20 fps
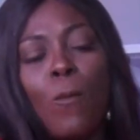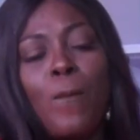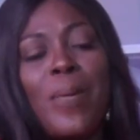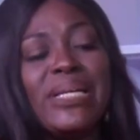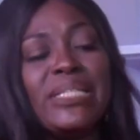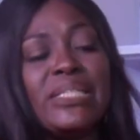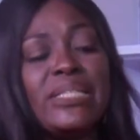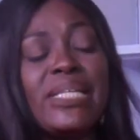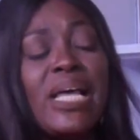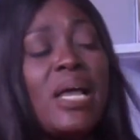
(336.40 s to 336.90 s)

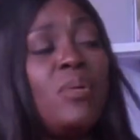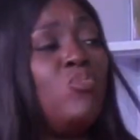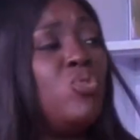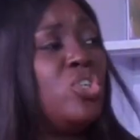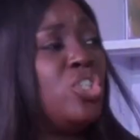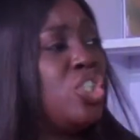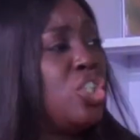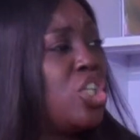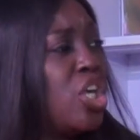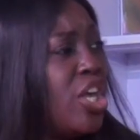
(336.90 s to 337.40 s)
By the time
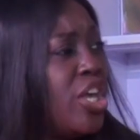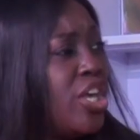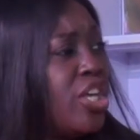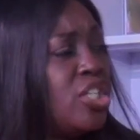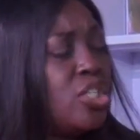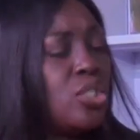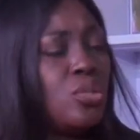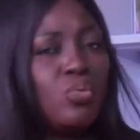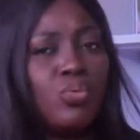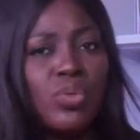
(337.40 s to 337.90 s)
we
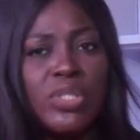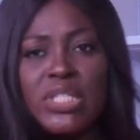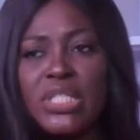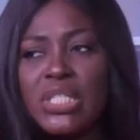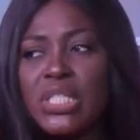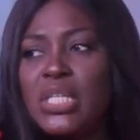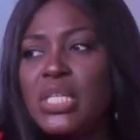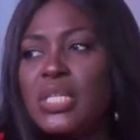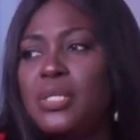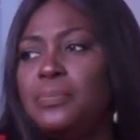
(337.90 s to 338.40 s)
change, we
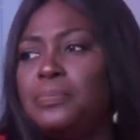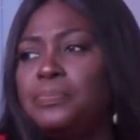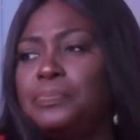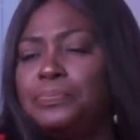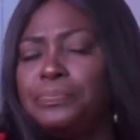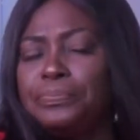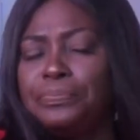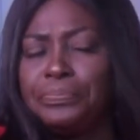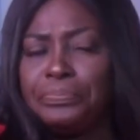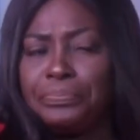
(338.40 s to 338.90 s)
see,
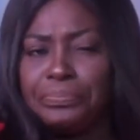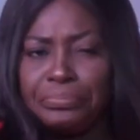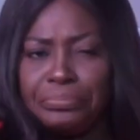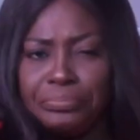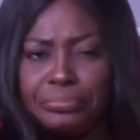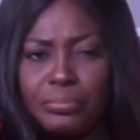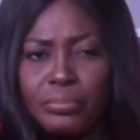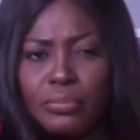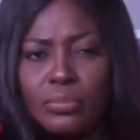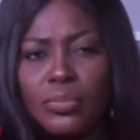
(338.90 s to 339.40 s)

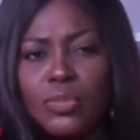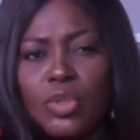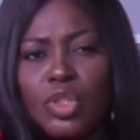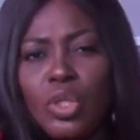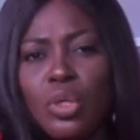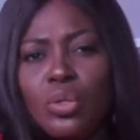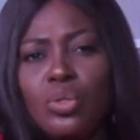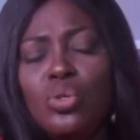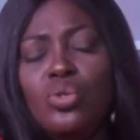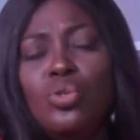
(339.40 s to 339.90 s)

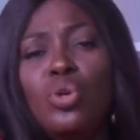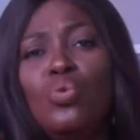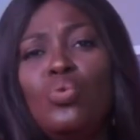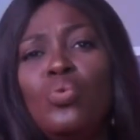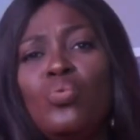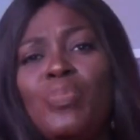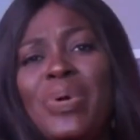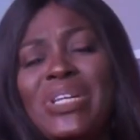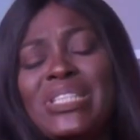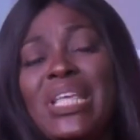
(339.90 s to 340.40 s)
you know,
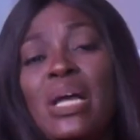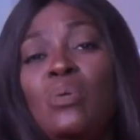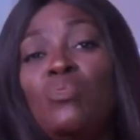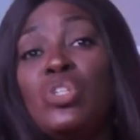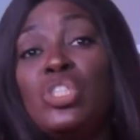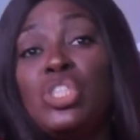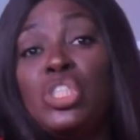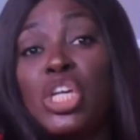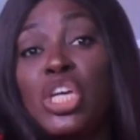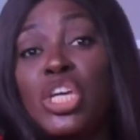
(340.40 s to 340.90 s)
by the time
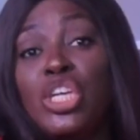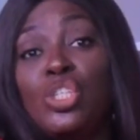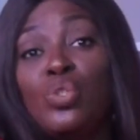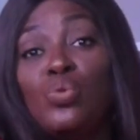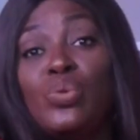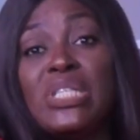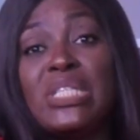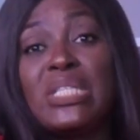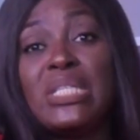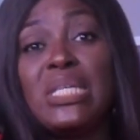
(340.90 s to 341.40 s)
we
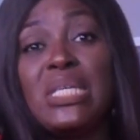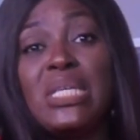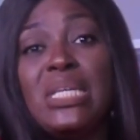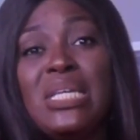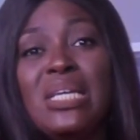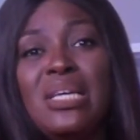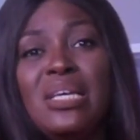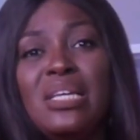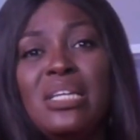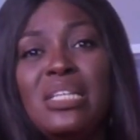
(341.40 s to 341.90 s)
change, we
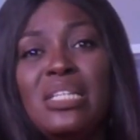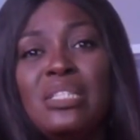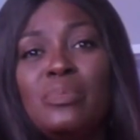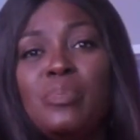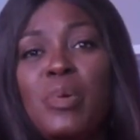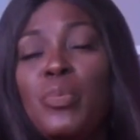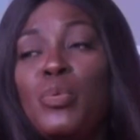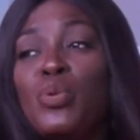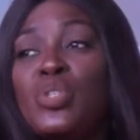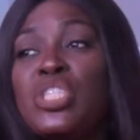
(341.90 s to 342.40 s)
see,
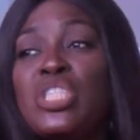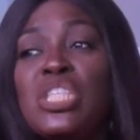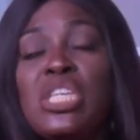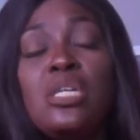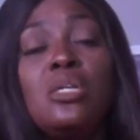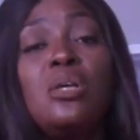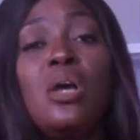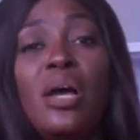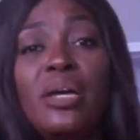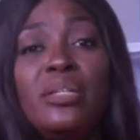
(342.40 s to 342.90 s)
people
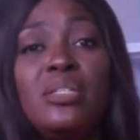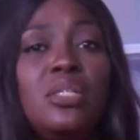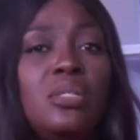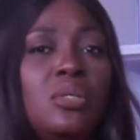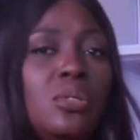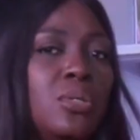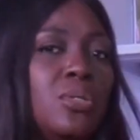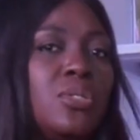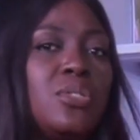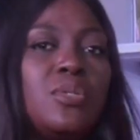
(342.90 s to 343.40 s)
see God
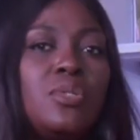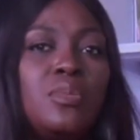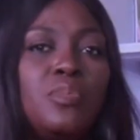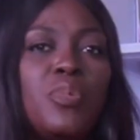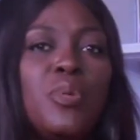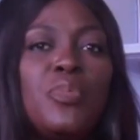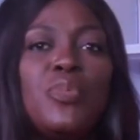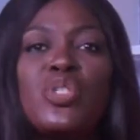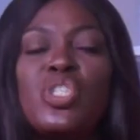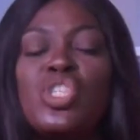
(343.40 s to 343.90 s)
in us.
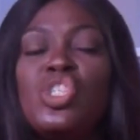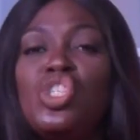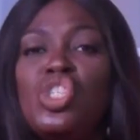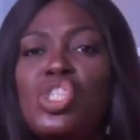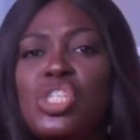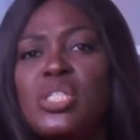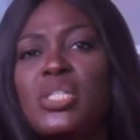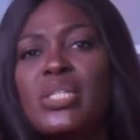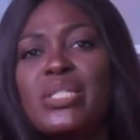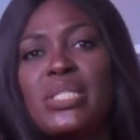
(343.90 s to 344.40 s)
People see
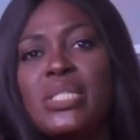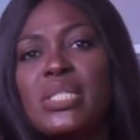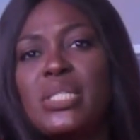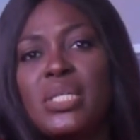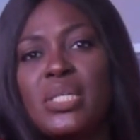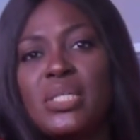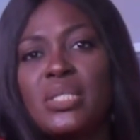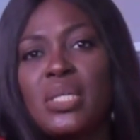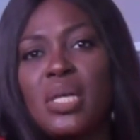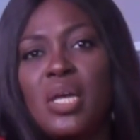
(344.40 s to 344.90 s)
Jesus
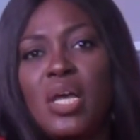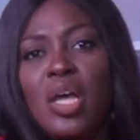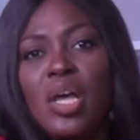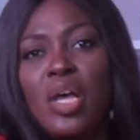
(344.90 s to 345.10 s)
in us.